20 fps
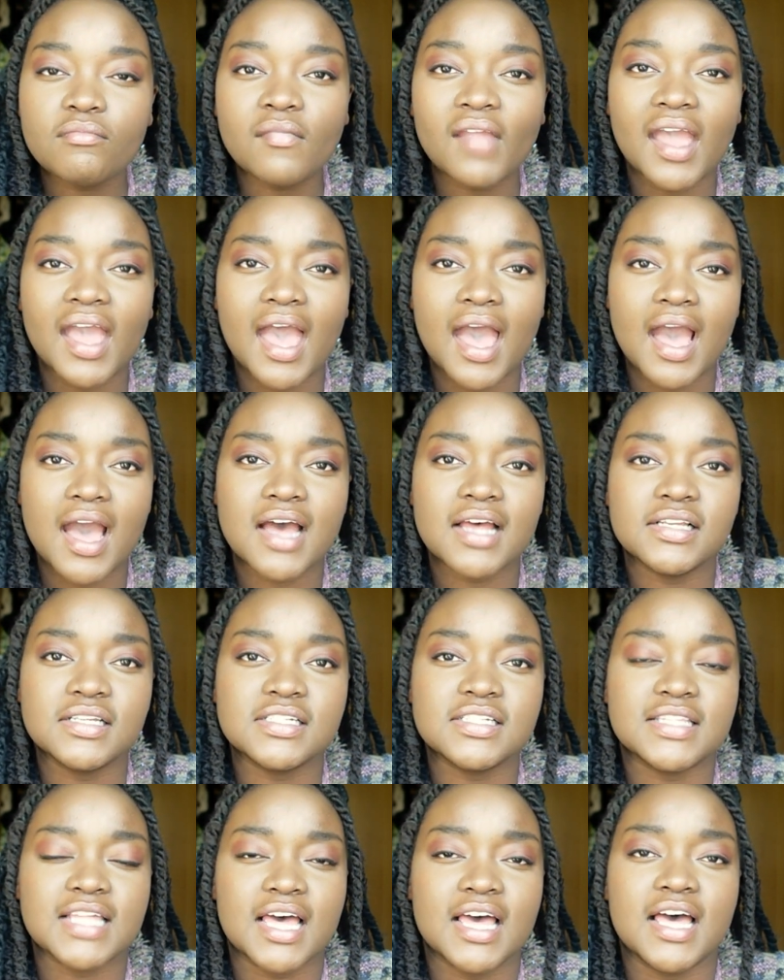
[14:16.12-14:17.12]
and
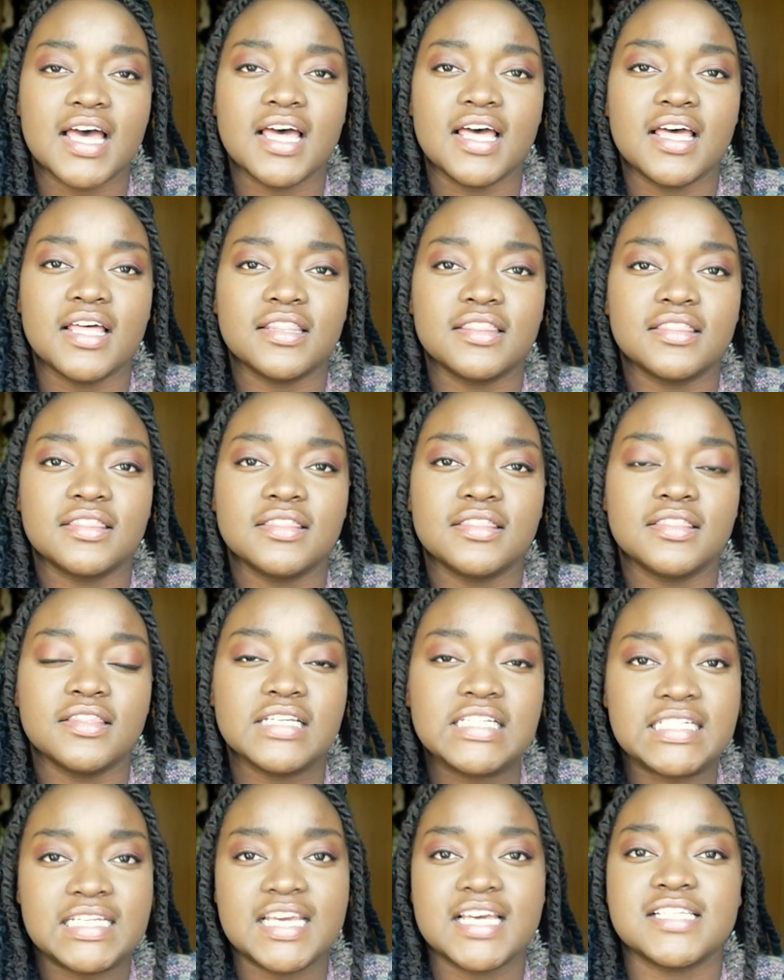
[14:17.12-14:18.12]
the
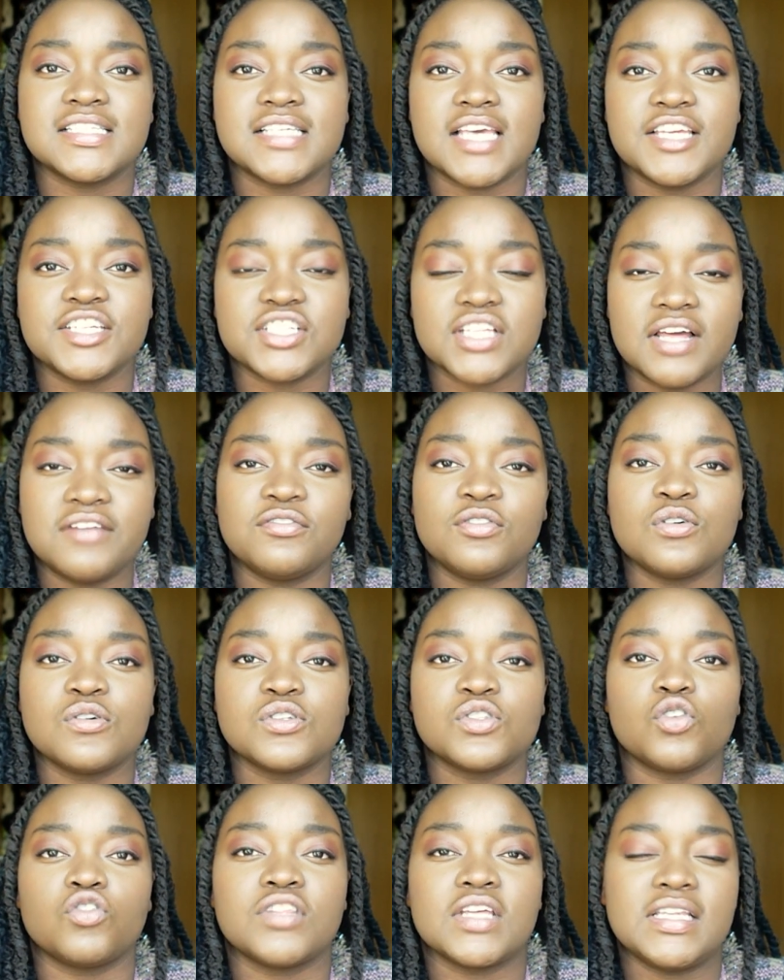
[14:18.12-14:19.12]
TSH levels
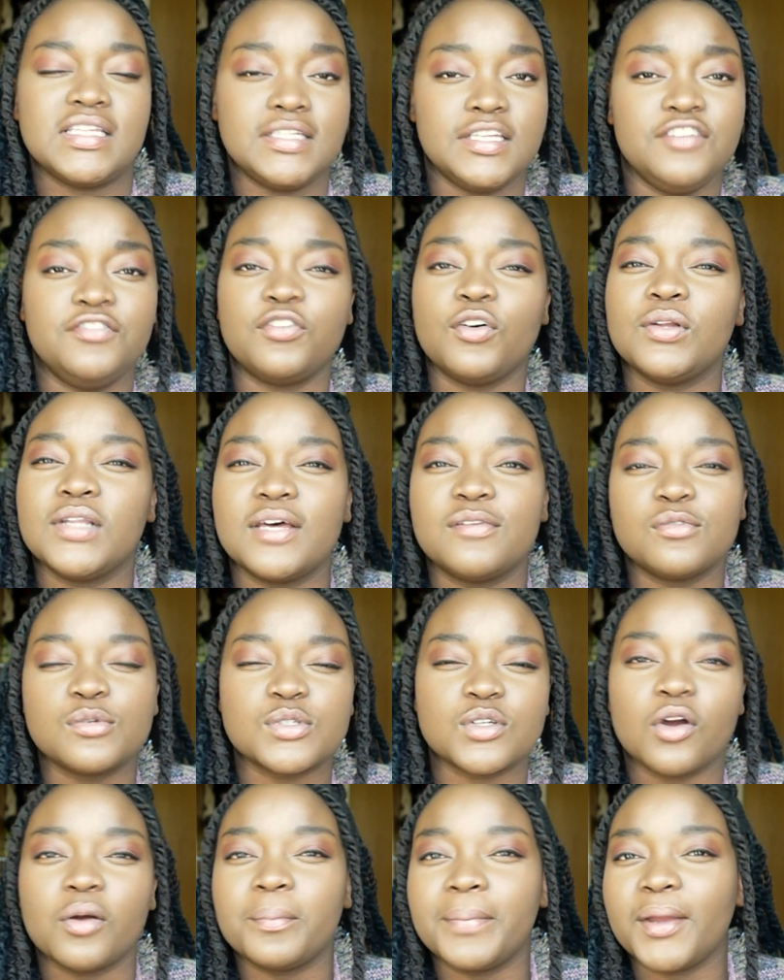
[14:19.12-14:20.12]
or the T4 levels
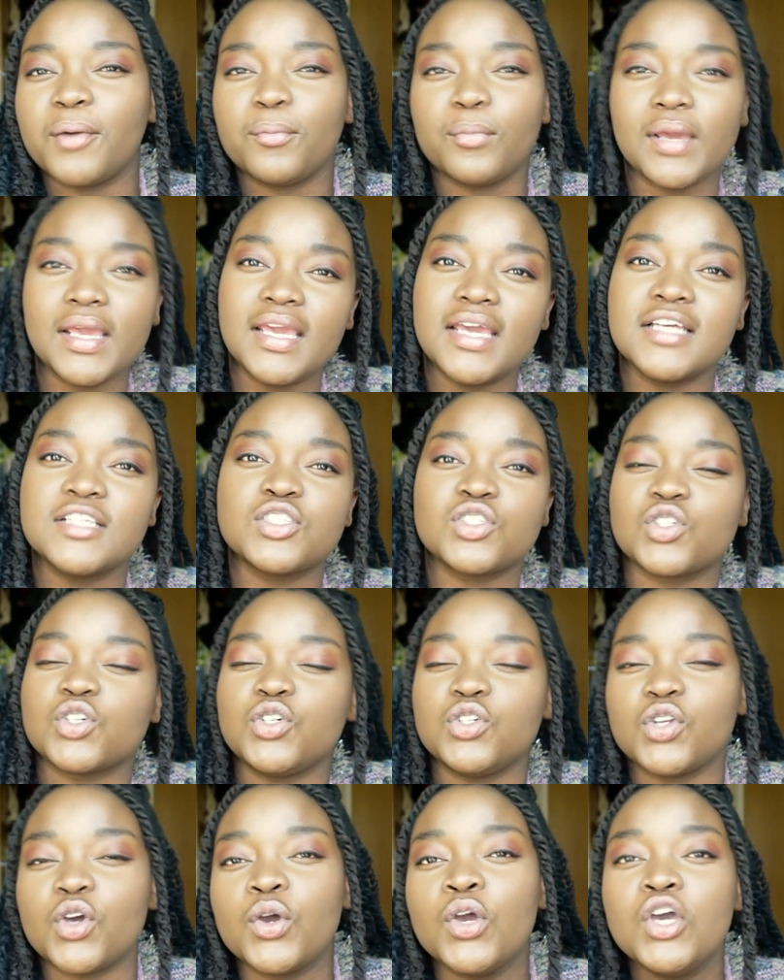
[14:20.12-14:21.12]
are a bit weird, so
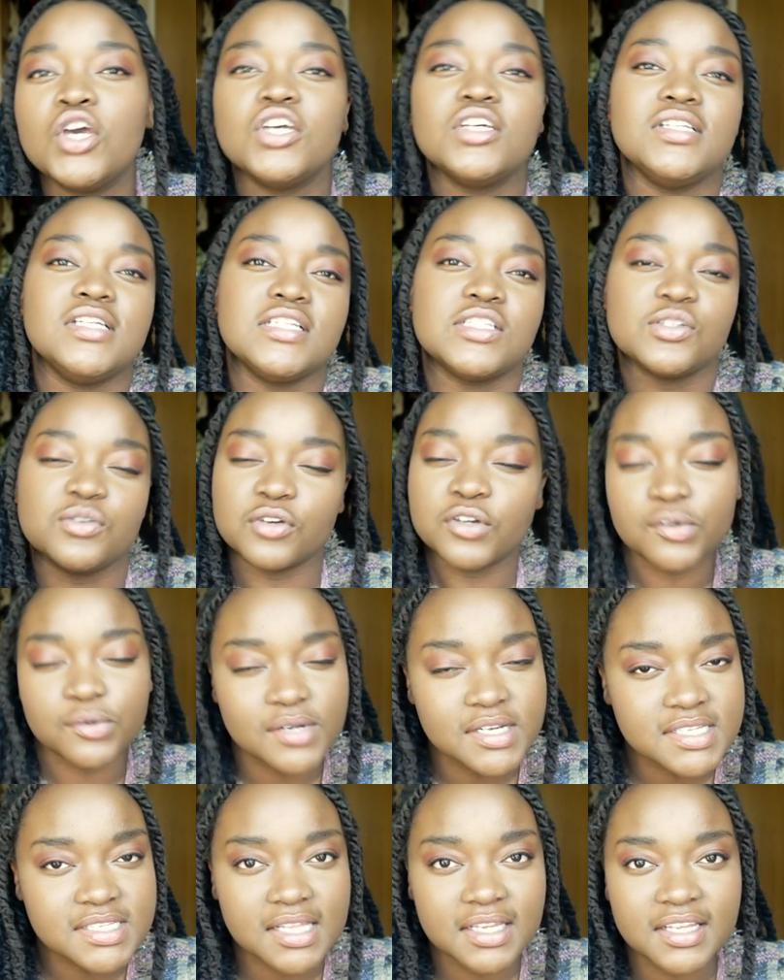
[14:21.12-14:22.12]
need to
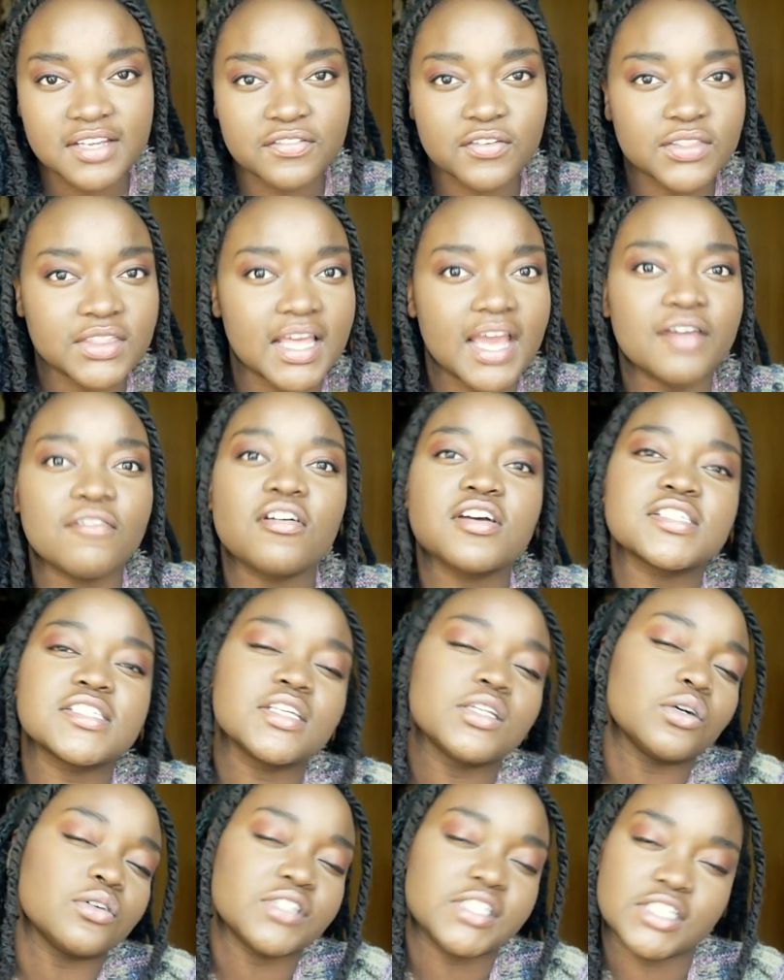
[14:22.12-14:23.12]
increase the levothyroxine
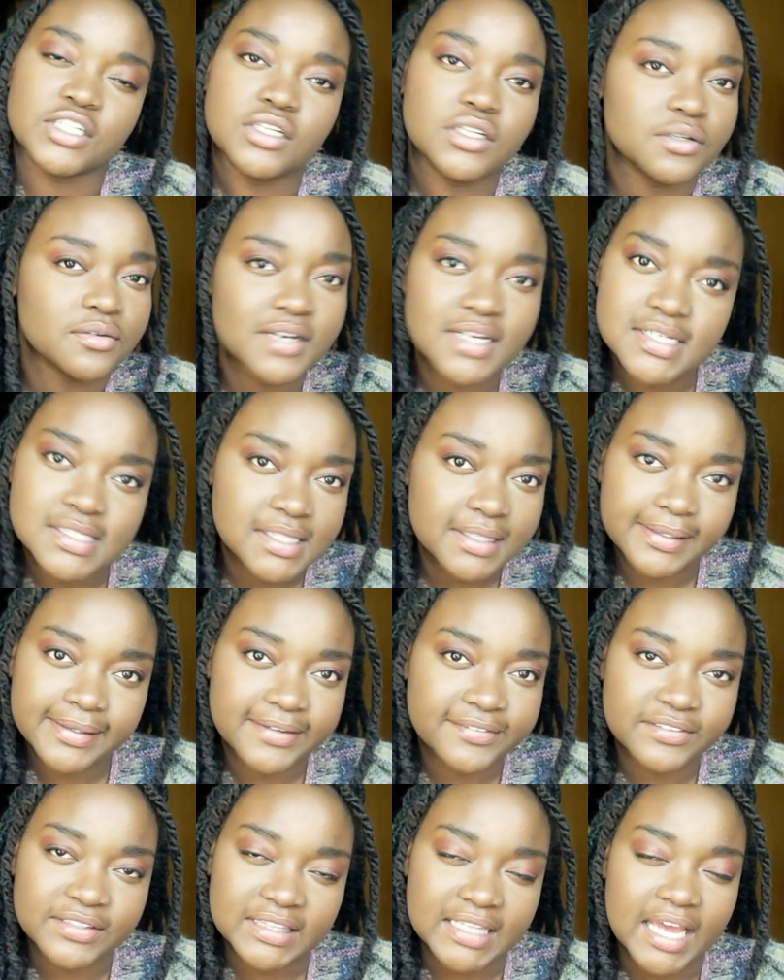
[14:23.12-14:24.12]
or decrease the
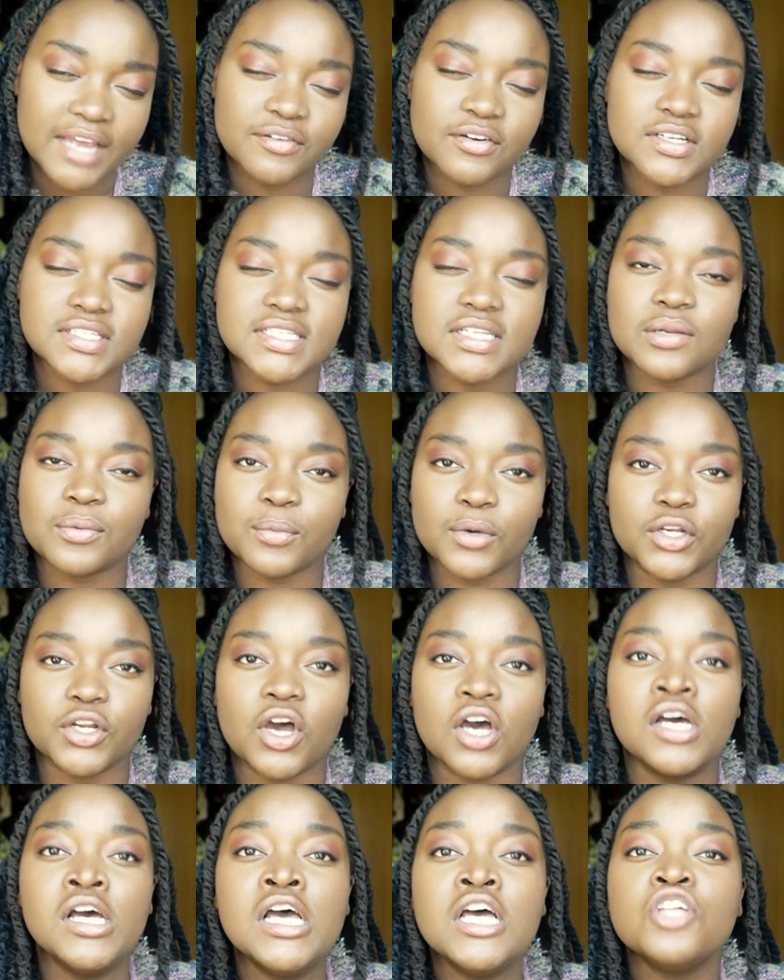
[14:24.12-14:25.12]
levothyroxine and whatnot.